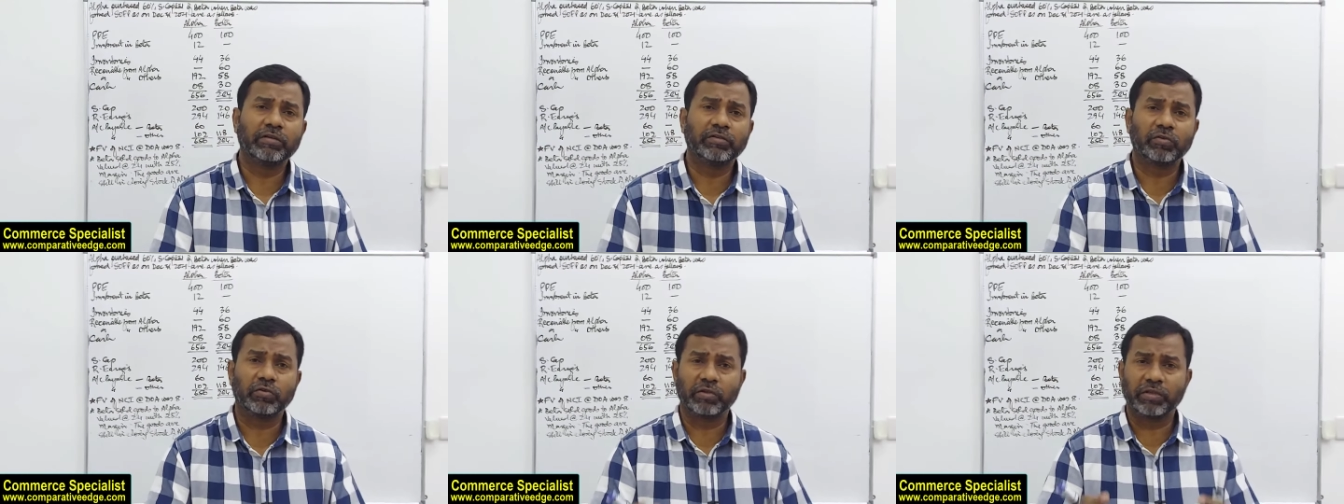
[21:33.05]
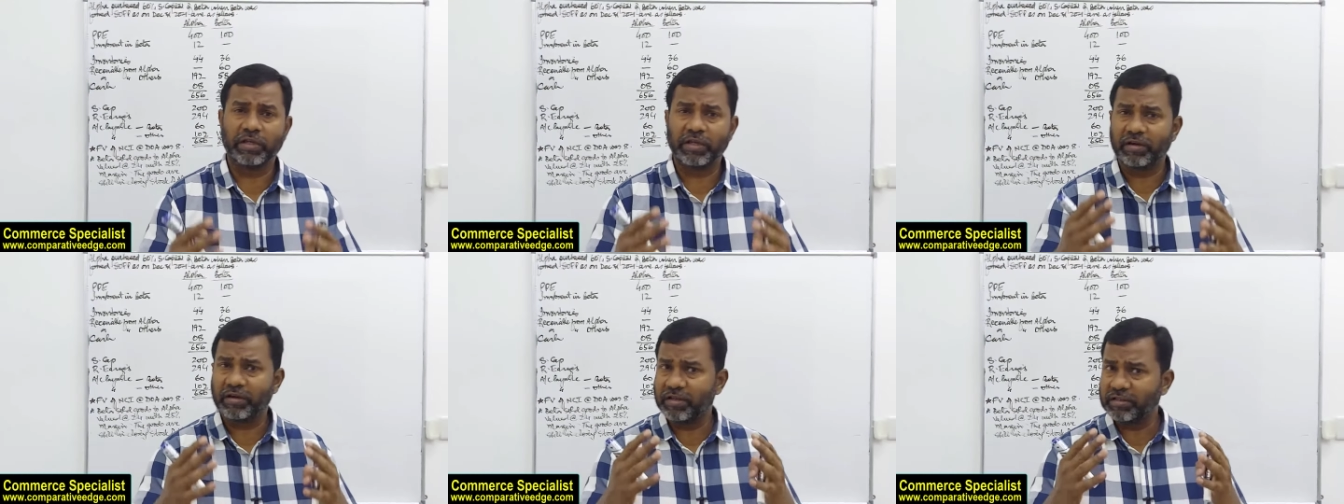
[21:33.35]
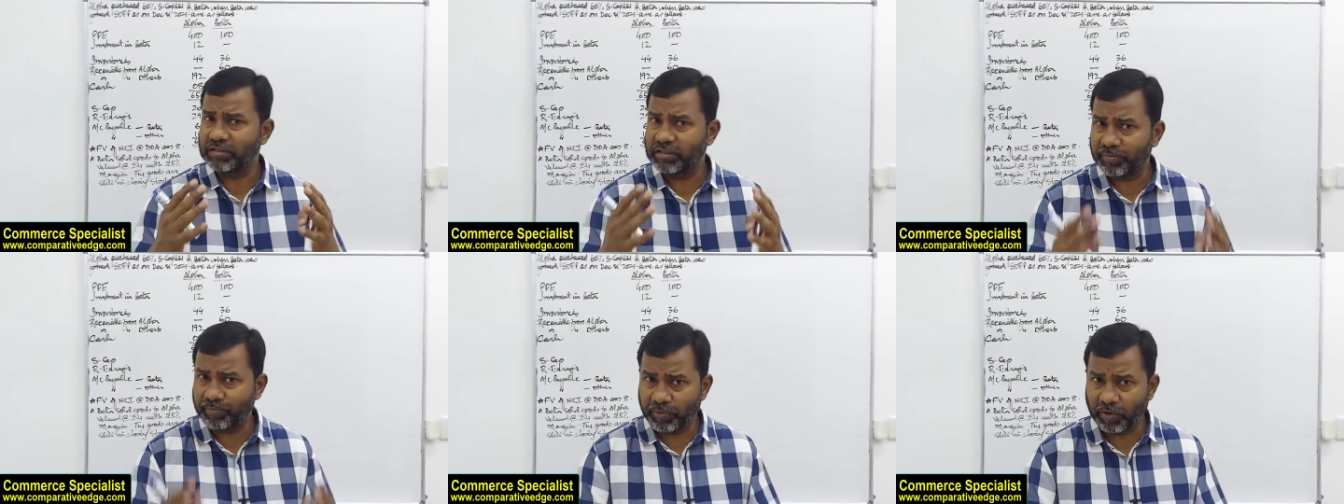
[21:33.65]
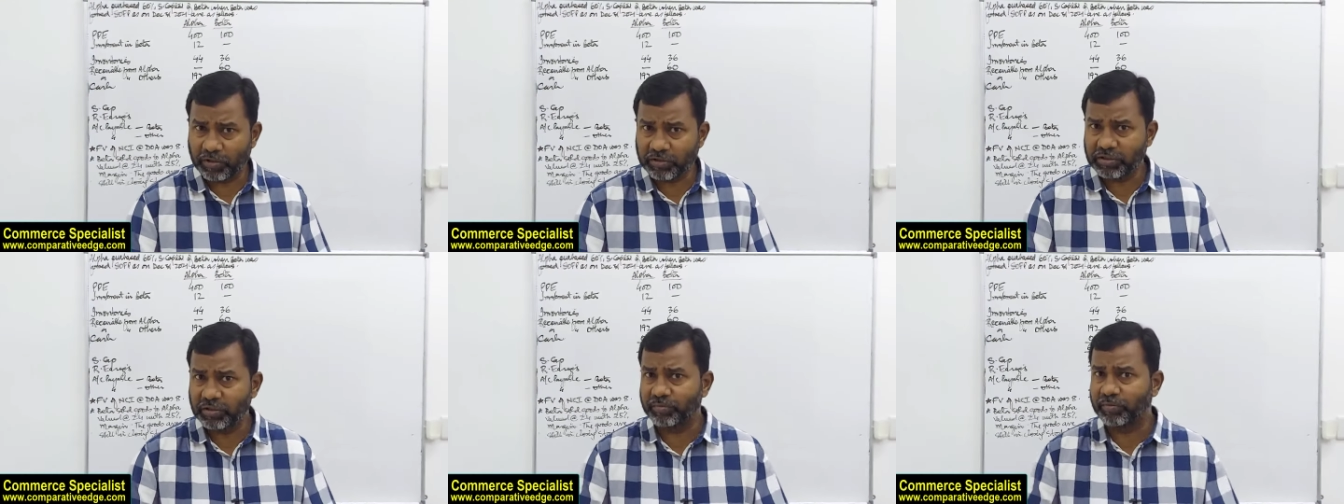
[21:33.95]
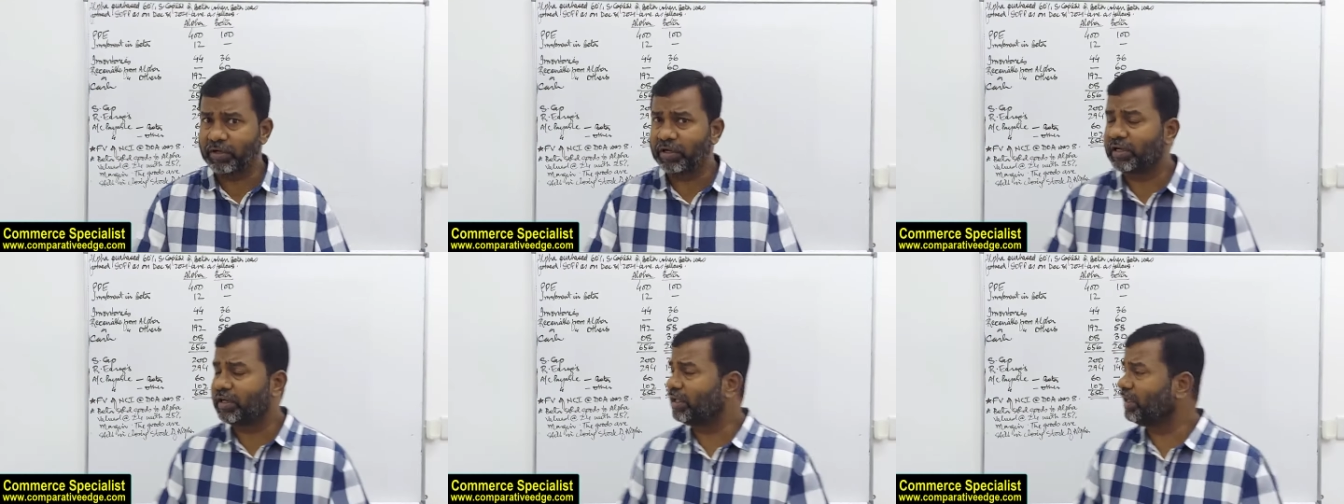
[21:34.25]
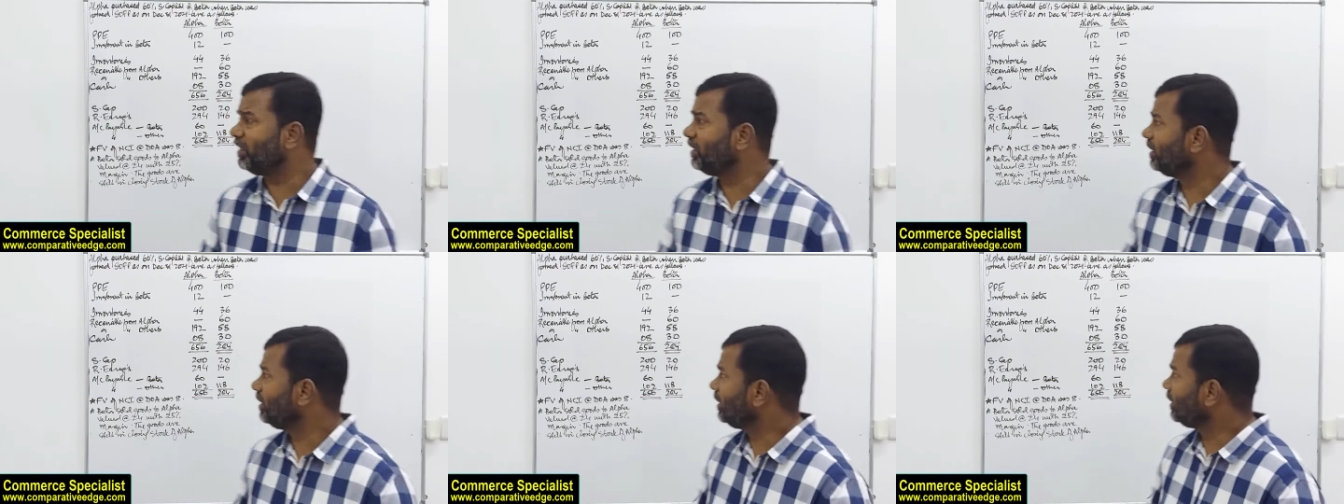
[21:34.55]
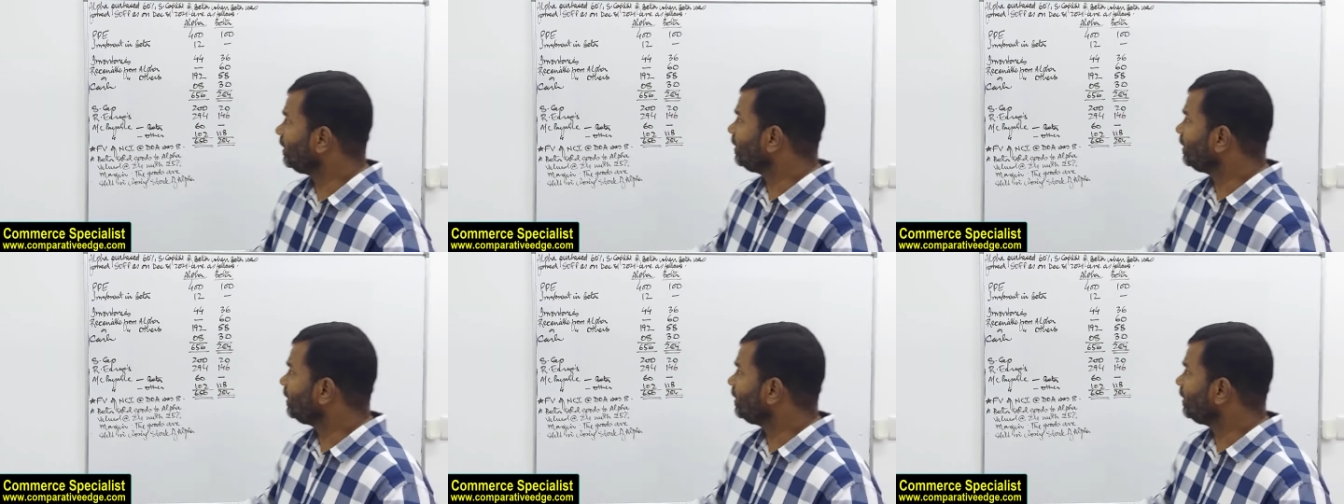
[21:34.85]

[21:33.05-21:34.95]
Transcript: So there is a possibility